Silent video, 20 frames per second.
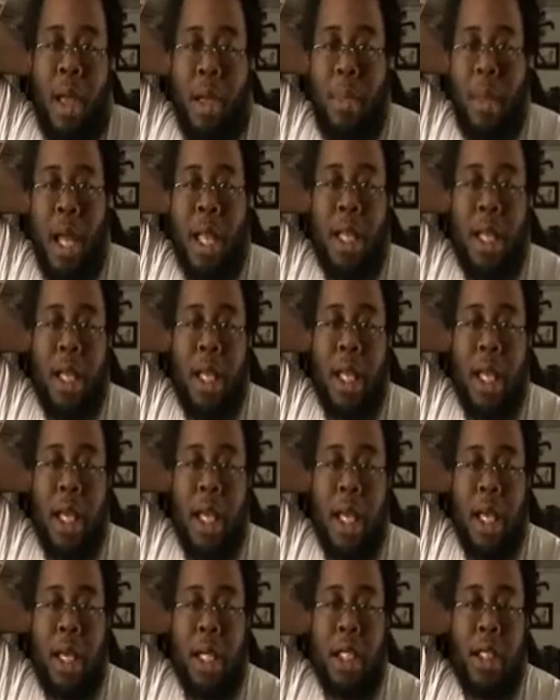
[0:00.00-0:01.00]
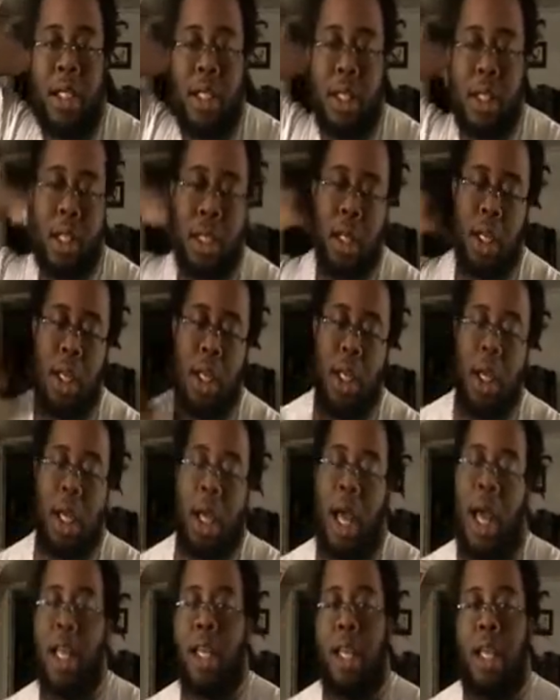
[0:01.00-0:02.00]
my thing is,
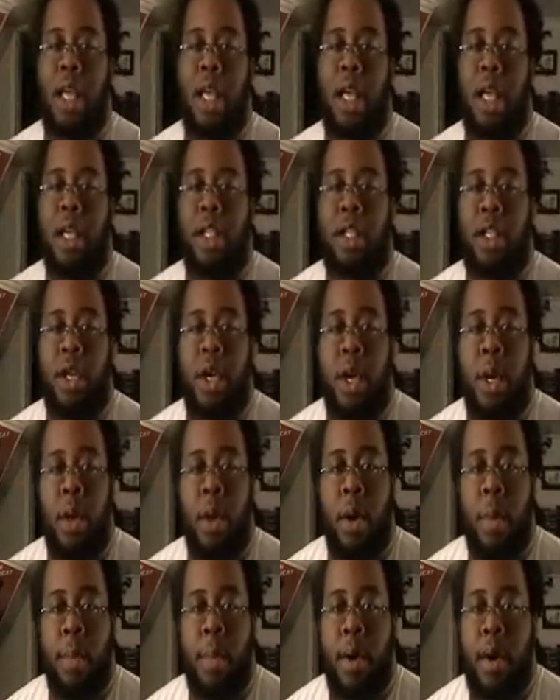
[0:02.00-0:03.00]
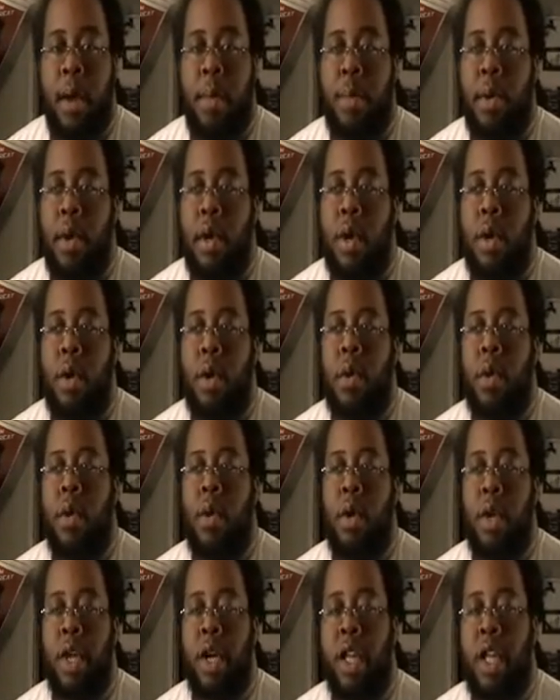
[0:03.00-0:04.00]
I think Obama
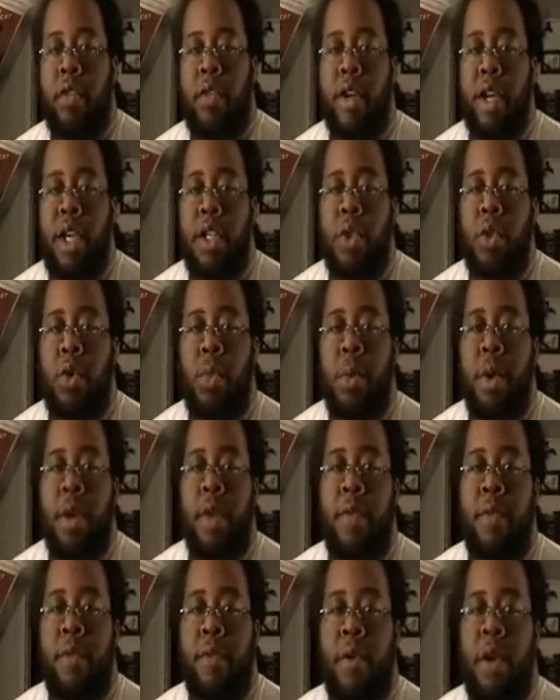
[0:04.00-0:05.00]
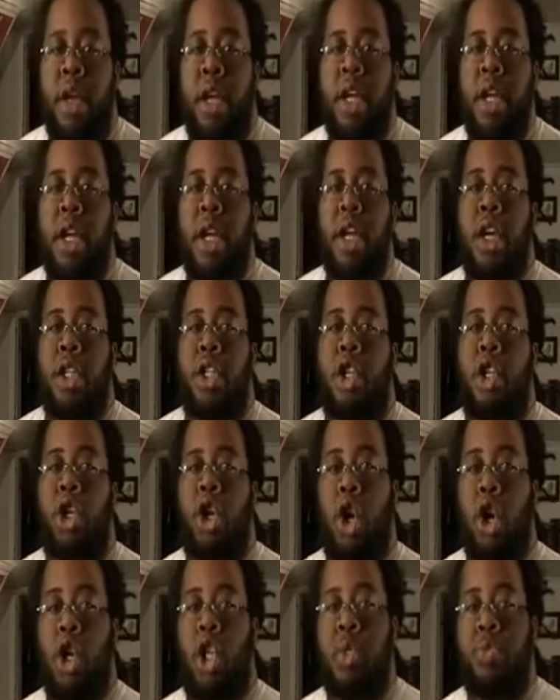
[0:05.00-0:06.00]
or Hillary is going to be a front to
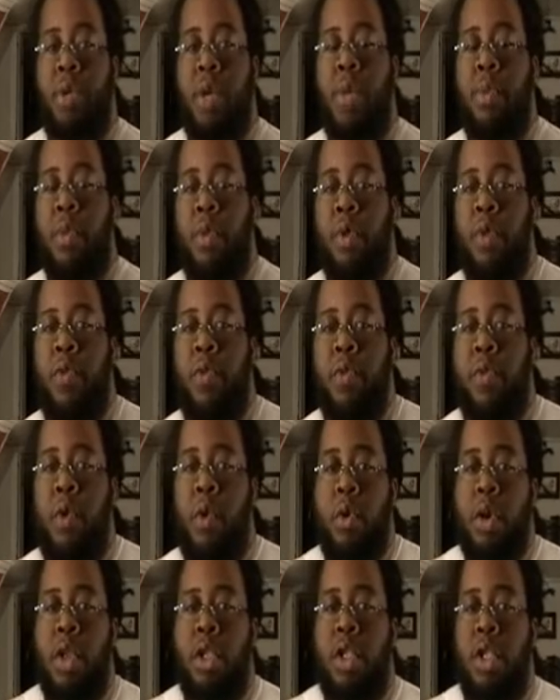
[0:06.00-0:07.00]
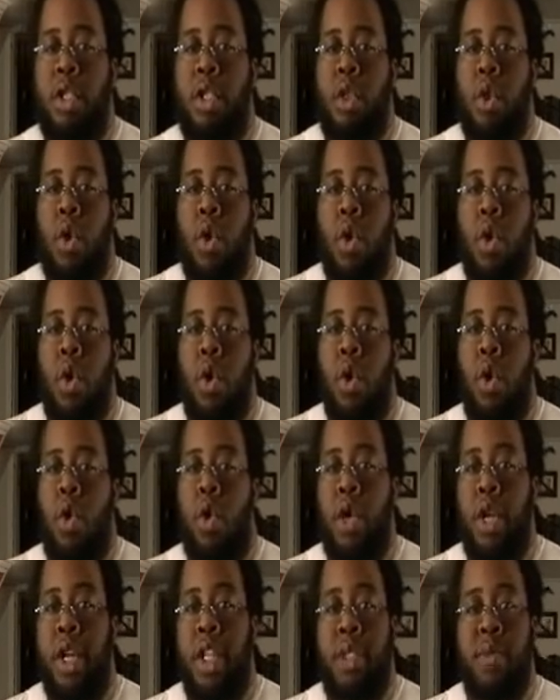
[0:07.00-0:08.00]
cause people to focus
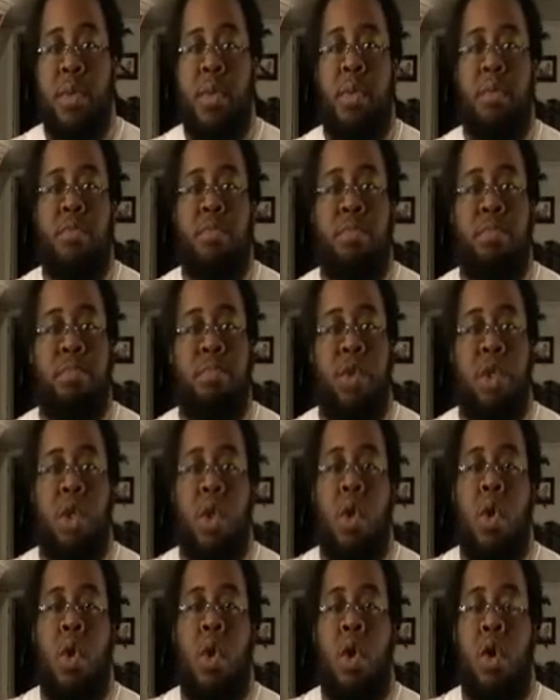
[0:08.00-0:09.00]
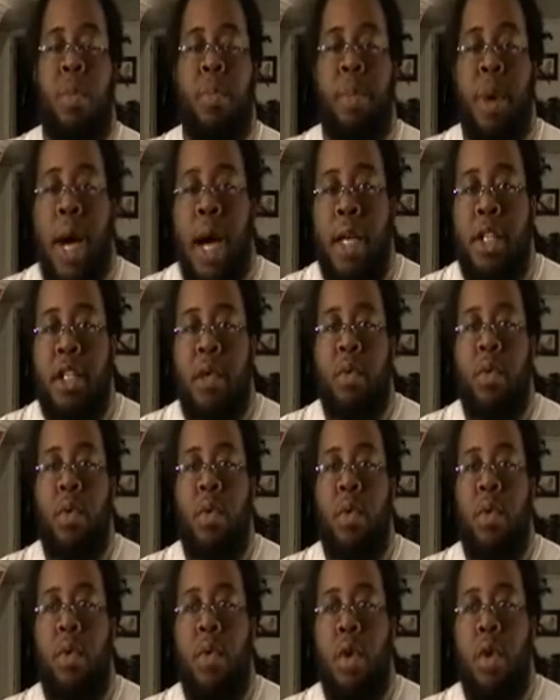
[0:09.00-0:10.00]
on this so-called
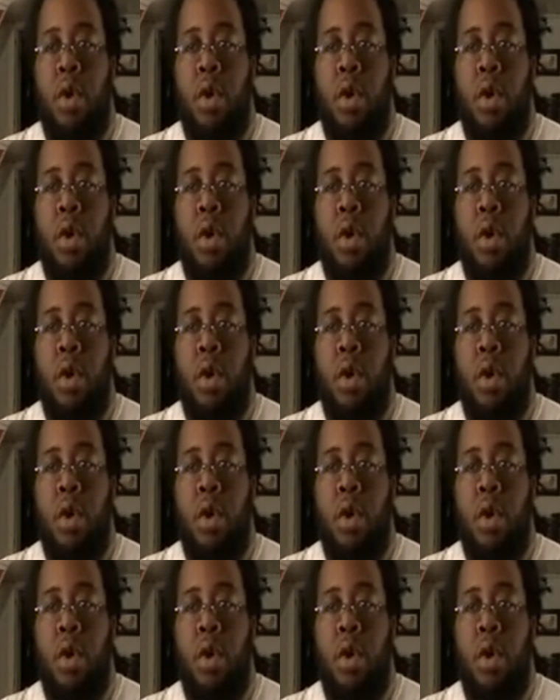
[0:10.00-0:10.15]
possible